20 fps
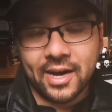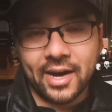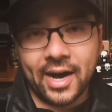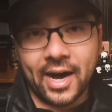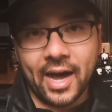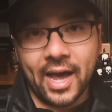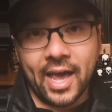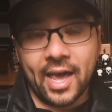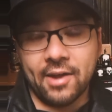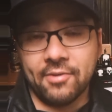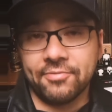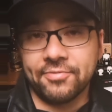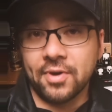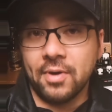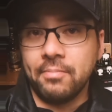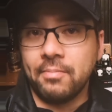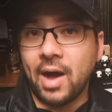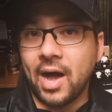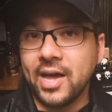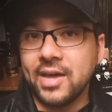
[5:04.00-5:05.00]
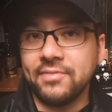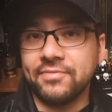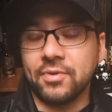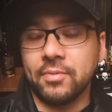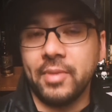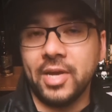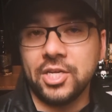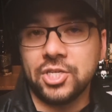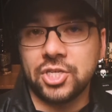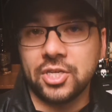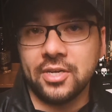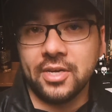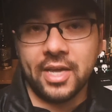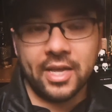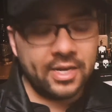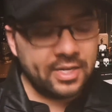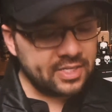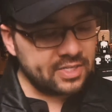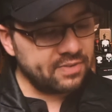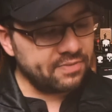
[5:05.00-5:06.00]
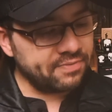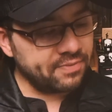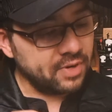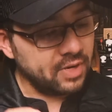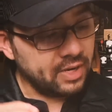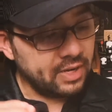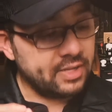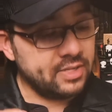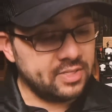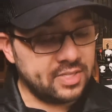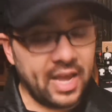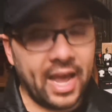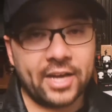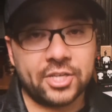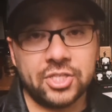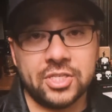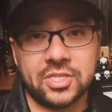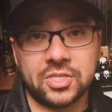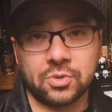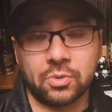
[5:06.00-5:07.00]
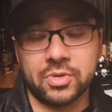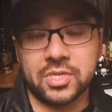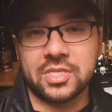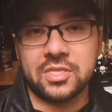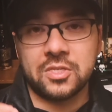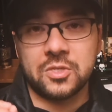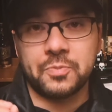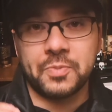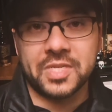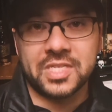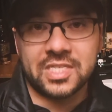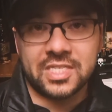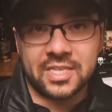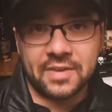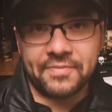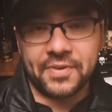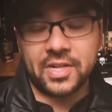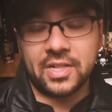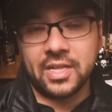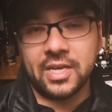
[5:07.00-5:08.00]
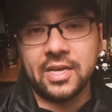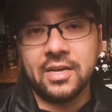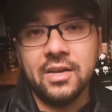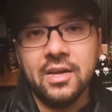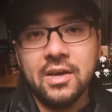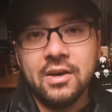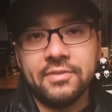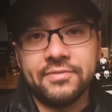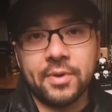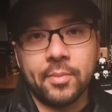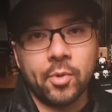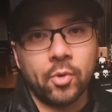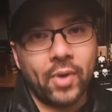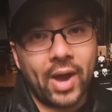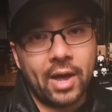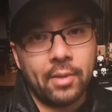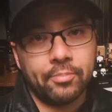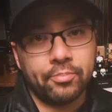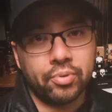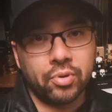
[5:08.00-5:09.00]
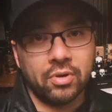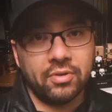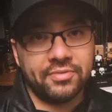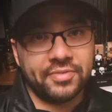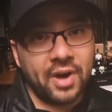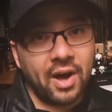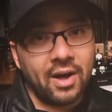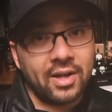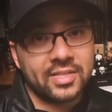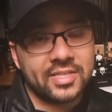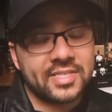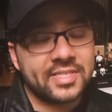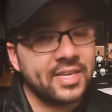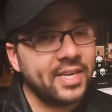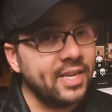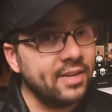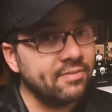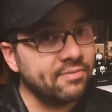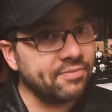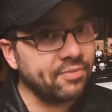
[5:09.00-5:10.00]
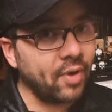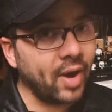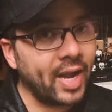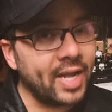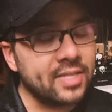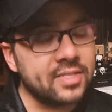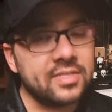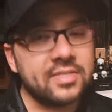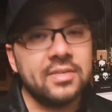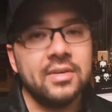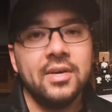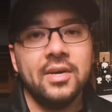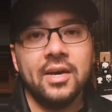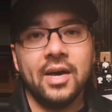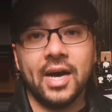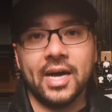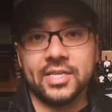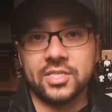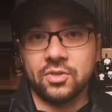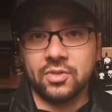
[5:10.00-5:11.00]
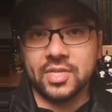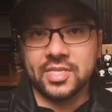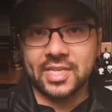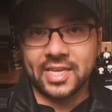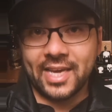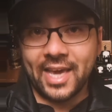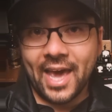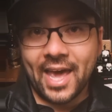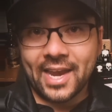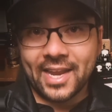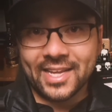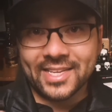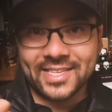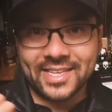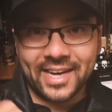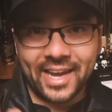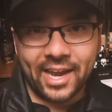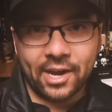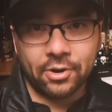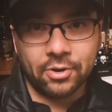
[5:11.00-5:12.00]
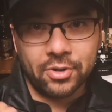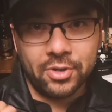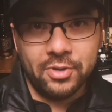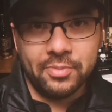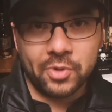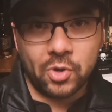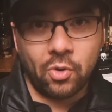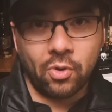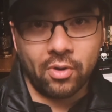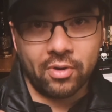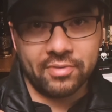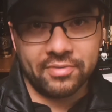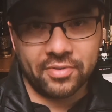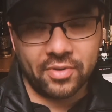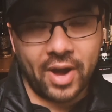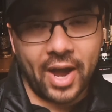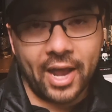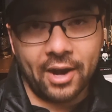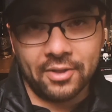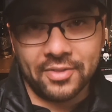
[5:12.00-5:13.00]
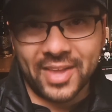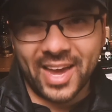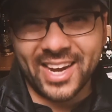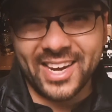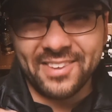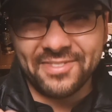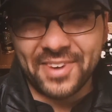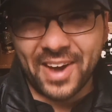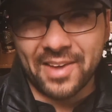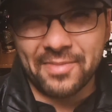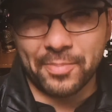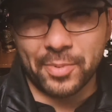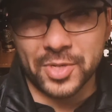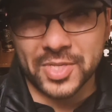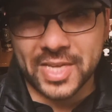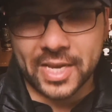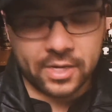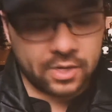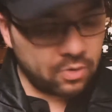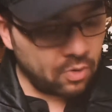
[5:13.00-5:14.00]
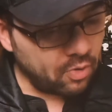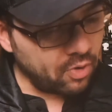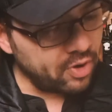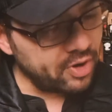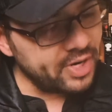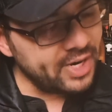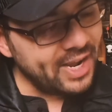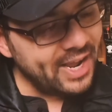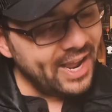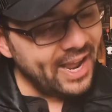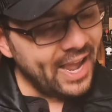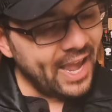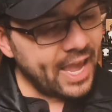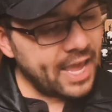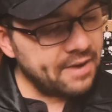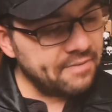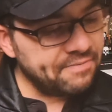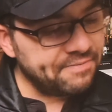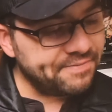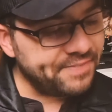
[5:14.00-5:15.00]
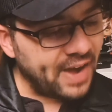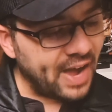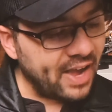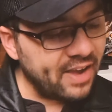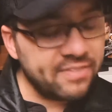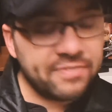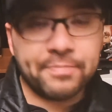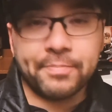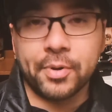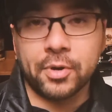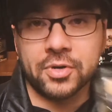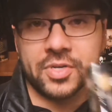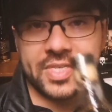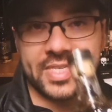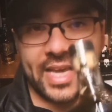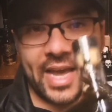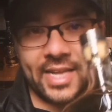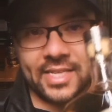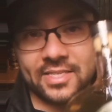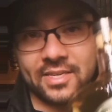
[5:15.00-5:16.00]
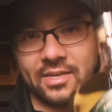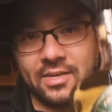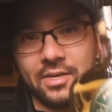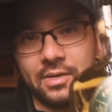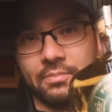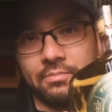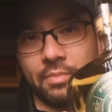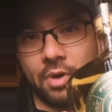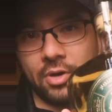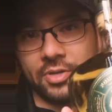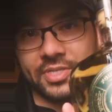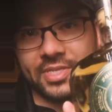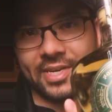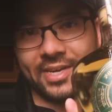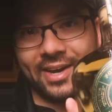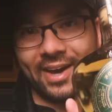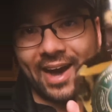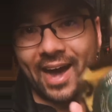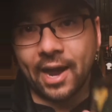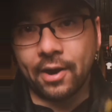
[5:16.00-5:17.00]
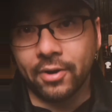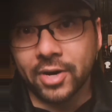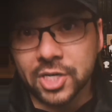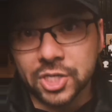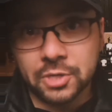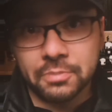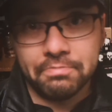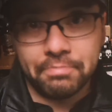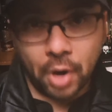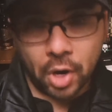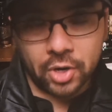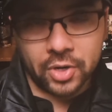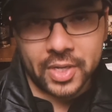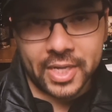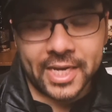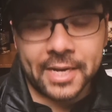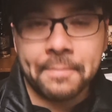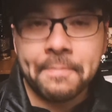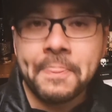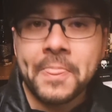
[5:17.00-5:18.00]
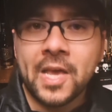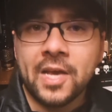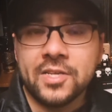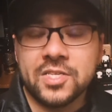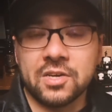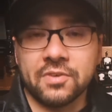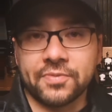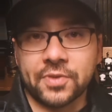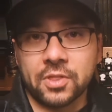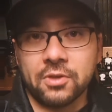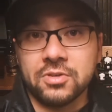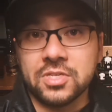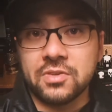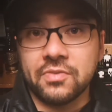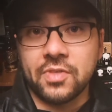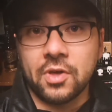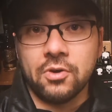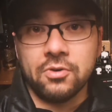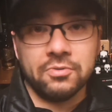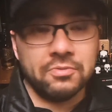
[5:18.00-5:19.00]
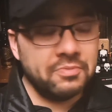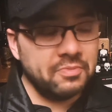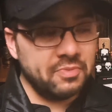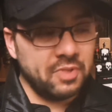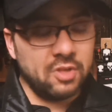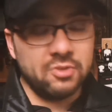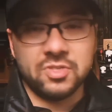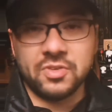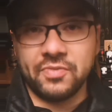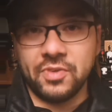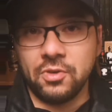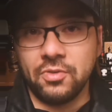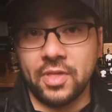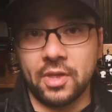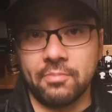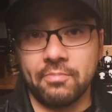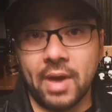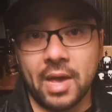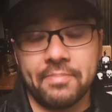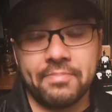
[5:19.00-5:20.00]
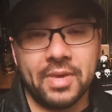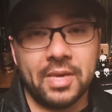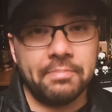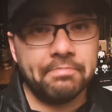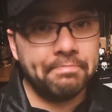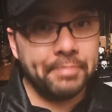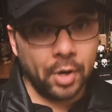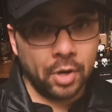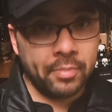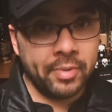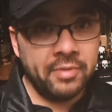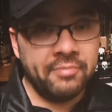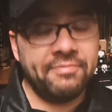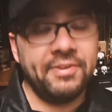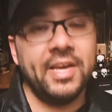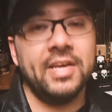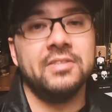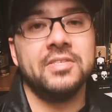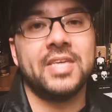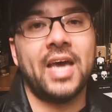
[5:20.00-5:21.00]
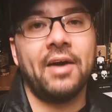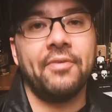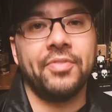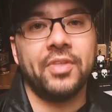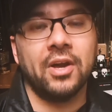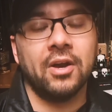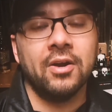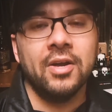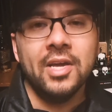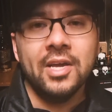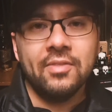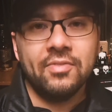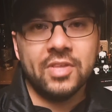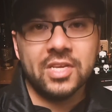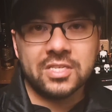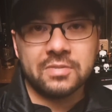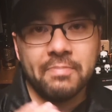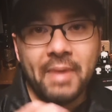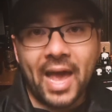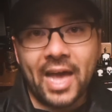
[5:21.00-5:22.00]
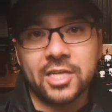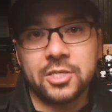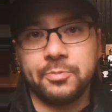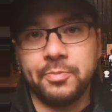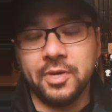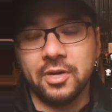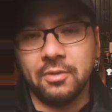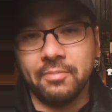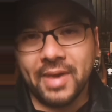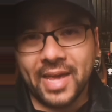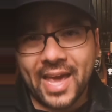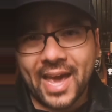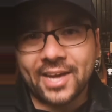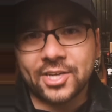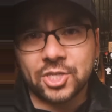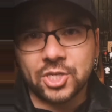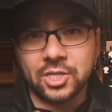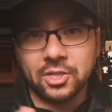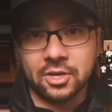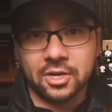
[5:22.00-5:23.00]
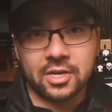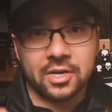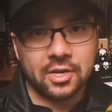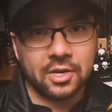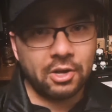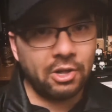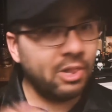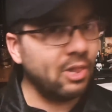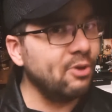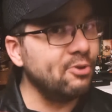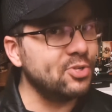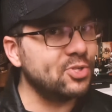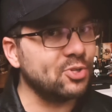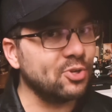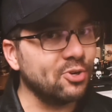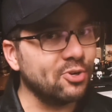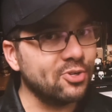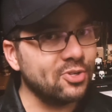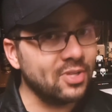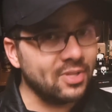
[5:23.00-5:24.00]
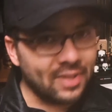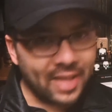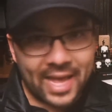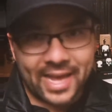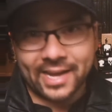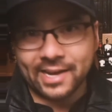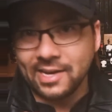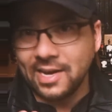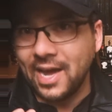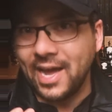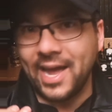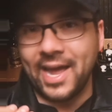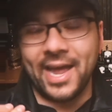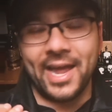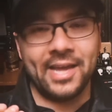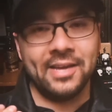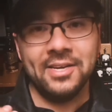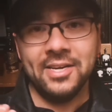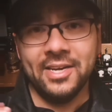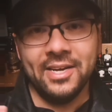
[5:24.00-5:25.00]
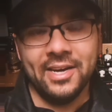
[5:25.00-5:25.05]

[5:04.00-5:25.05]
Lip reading: and from my information, it's actually sourced specifically from around Provence in France. So this again is an heirloom corn varietal, 95% corn and 5% malted Irish barley. So for those of you that might be bourbon fans out there, this mash bill may actually look closer like a